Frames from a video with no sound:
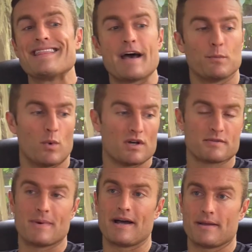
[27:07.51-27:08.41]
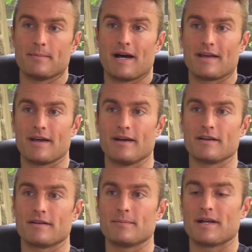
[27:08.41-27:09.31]
That was my my
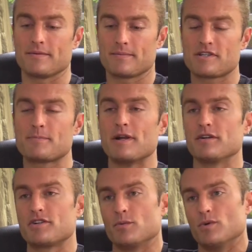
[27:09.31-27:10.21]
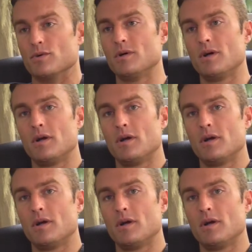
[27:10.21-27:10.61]
uh, my spiritual.